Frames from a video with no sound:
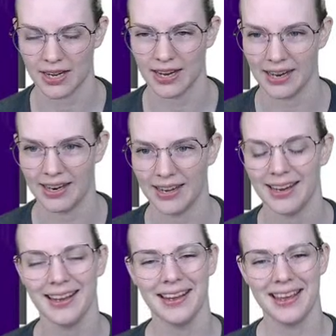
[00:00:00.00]
in
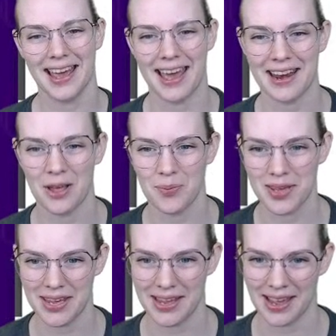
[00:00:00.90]

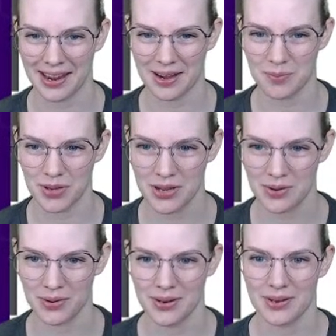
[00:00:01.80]
NLP and compute.